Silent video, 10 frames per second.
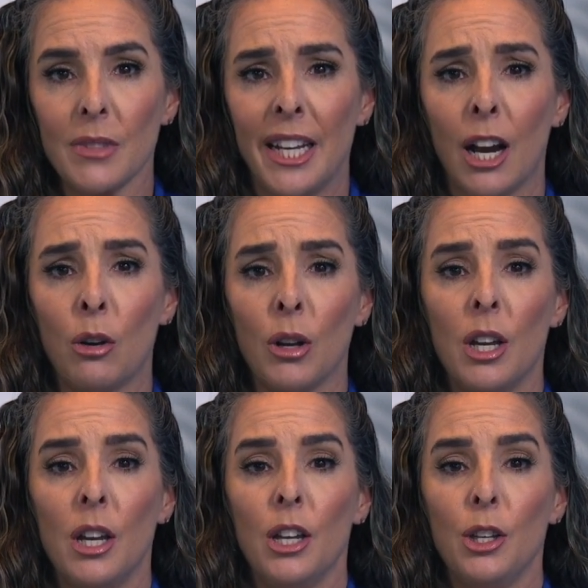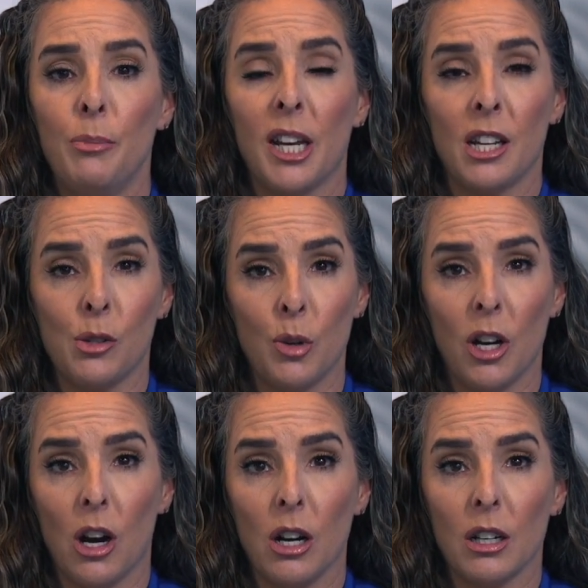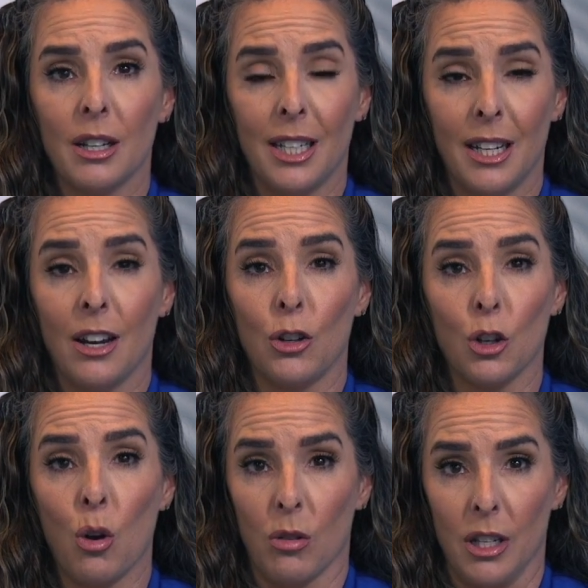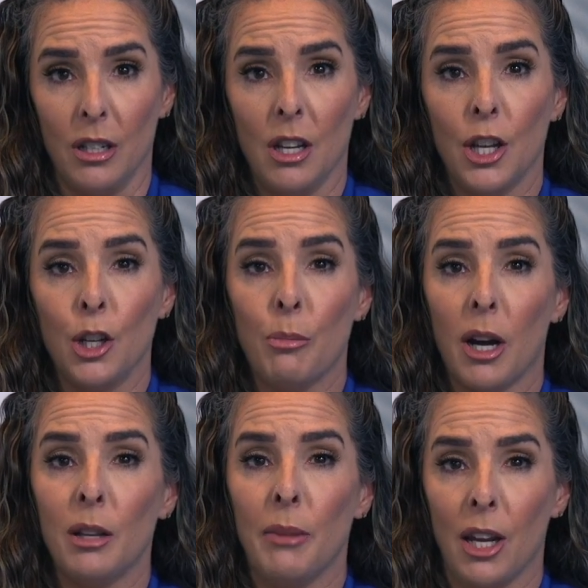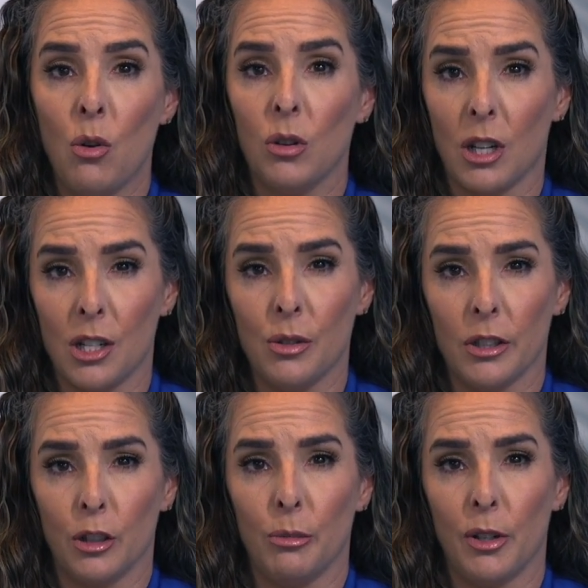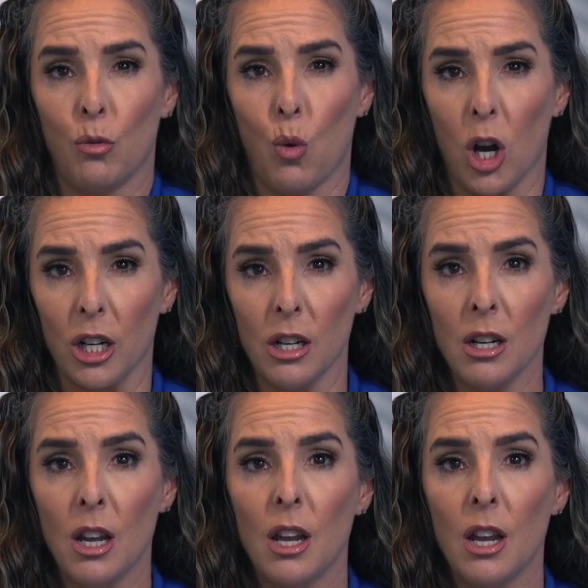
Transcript: Now, because we are cleaning out your colon, your body may hold on to a little bit of water.